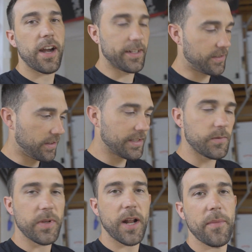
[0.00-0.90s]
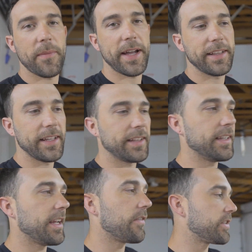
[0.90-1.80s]
right, so this has been on my mind
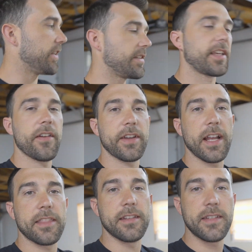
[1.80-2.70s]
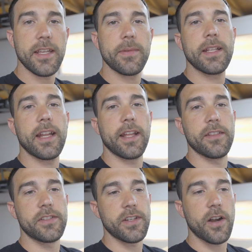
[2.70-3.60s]
lately ever since Kevin got the Demon
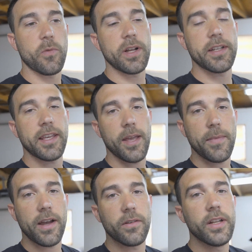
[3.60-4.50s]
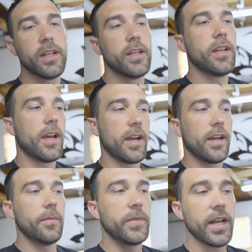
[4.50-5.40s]
and the ZR1 came out.
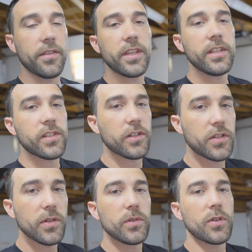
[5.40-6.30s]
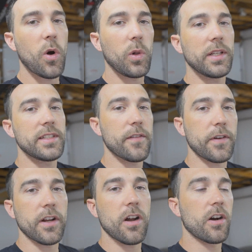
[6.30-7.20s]
Um, now these are two totally
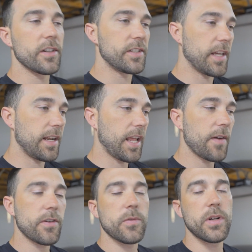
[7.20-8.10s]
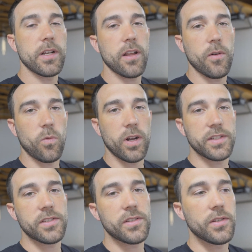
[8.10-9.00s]
different cars, yet everyone
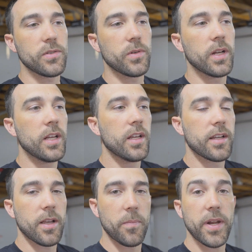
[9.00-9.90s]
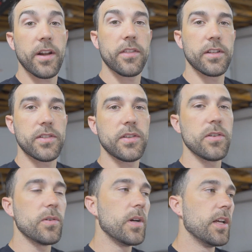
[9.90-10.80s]
wants to compare the
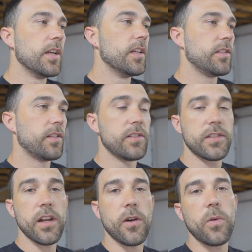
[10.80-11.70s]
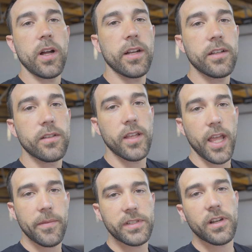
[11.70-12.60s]
two. The ZR1
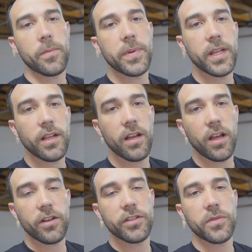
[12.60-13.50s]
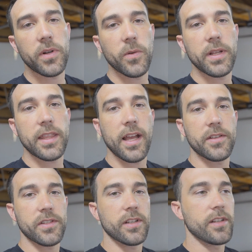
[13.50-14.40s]
MSRP
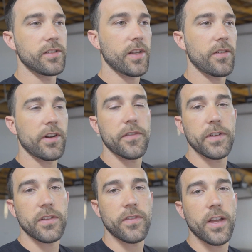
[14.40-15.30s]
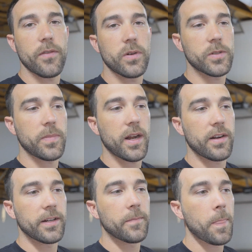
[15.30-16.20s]
121,755
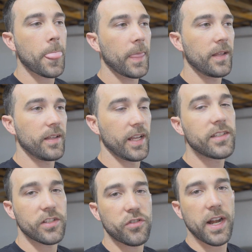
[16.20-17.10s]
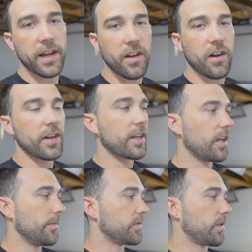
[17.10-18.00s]
horsepower. It's a track car. It
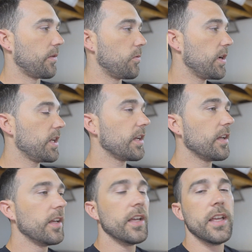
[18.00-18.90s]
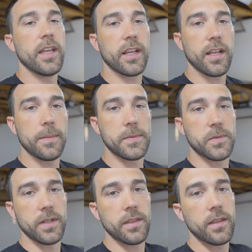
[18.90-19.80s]
comes with a wing. It
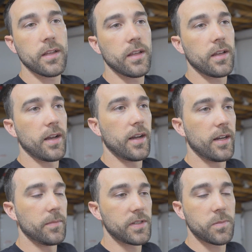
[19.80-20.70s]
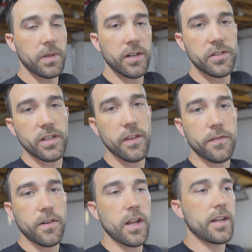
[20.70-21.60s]
comes with um, splitters in the
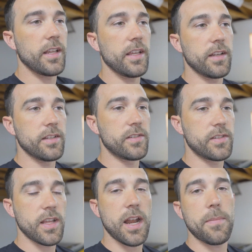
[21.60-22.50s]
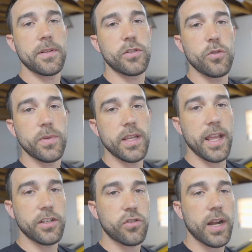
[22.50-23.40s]
front. It is set up to
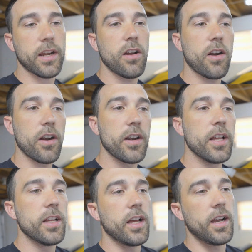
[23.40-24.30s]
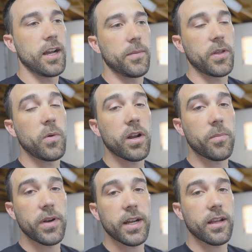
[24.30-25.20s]
be a track car. Um, they want
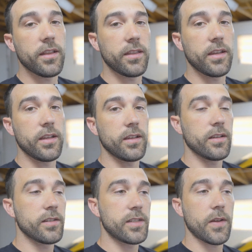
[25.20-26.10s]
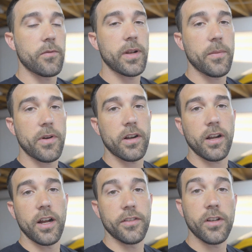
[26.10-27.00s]
to break the seven minute
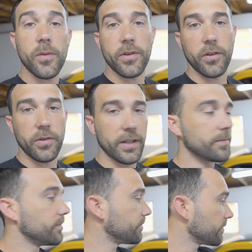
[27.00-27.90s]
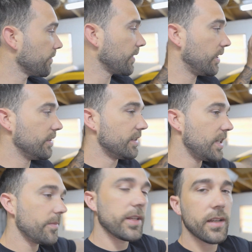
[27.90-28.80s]
mark on the Nürburgring.
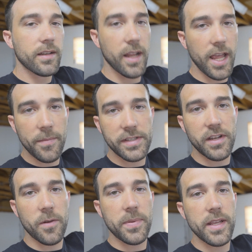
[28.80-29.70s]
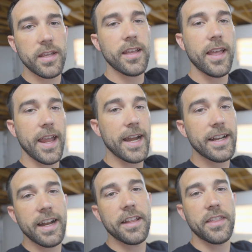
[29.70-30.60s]
Demon MSRP
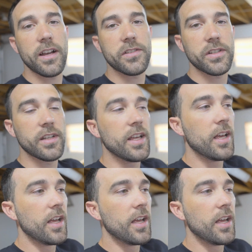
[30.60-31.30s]
89,000,